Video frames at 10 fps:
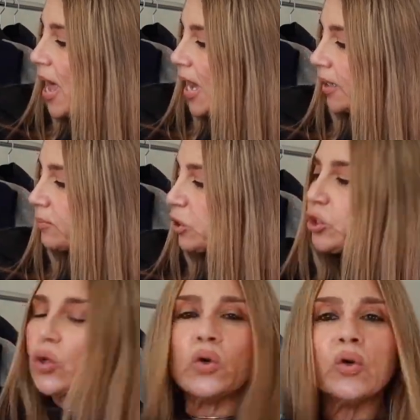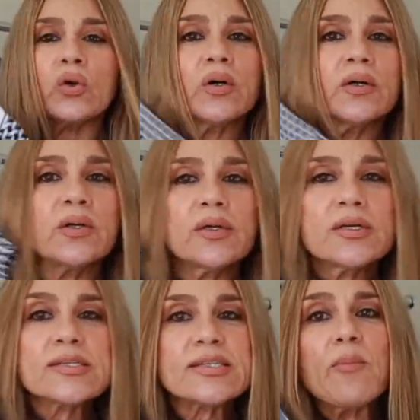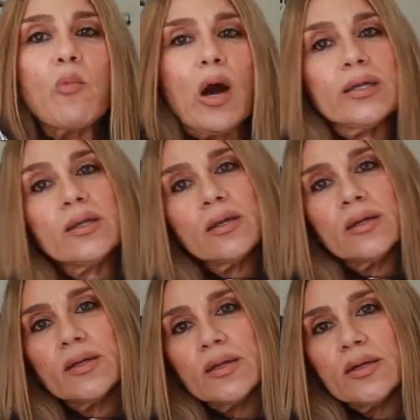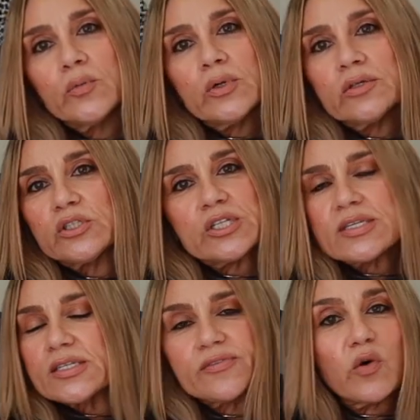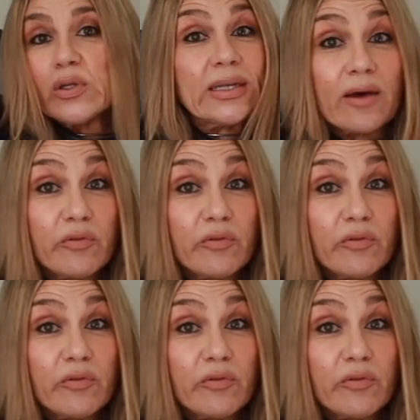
and I'm sure someone will just fall in love